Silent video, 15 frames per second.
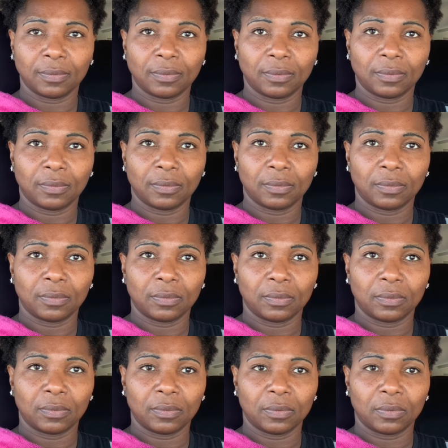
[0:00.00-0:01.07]

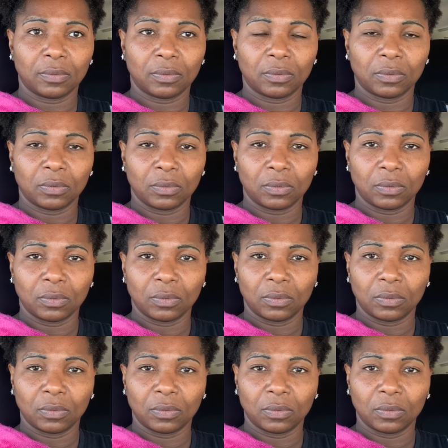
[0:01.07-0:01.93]
Nobody speaks.